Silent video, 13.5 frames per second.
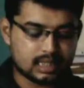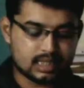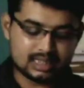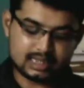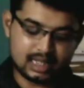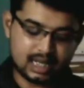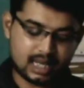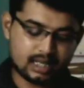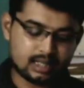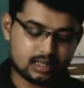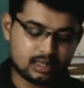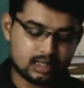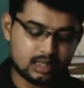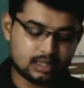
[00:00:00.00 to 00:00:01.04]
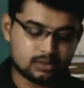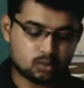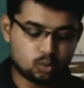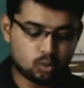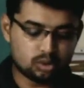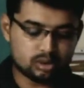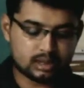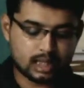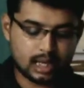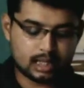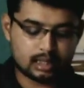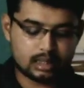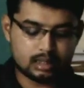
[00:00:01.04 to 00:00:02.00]
is laid, it cools
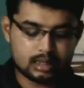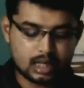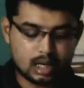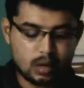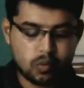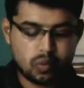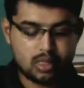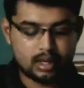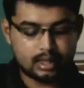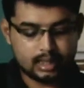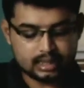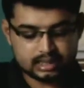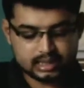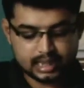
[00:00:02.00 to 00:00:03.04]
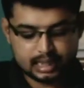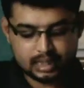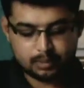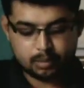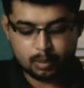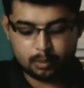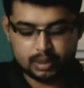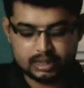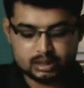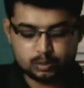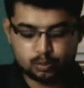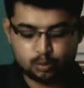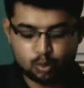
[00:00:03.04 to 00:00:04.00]
and the inner cell
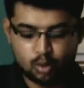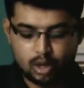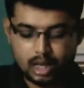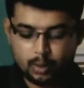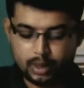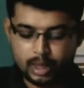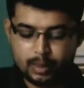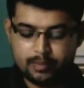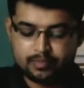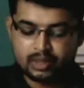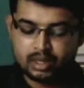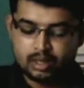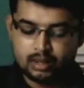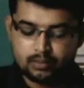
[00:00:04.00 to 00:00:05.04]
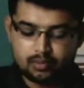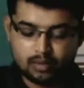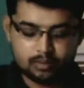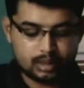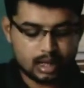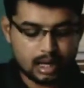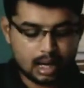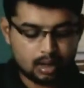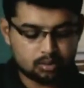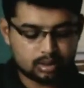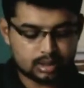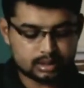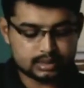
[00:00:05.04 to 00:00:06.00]
membranes pull away from the
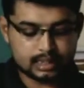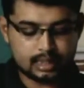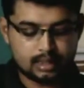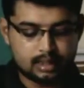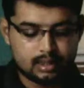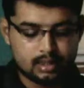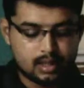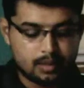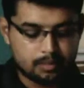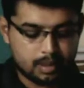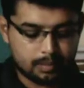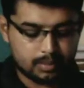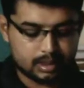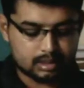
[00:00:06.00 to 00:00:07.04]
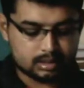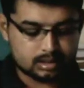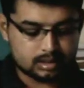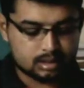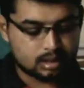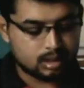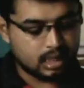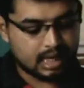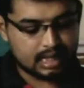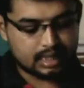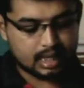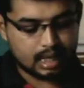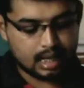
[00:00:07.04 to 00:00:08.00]
outer cell membranes
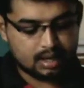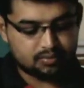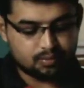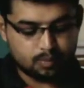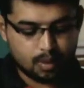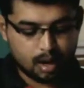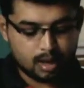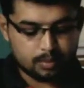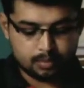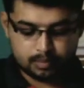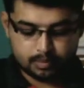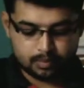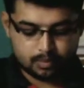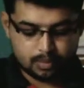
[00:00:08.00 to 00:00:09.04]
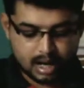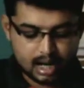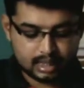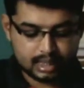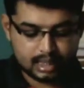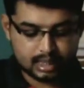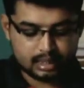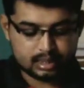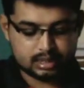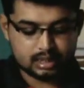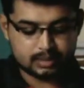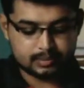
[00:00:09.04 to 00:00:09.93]
at the blunt end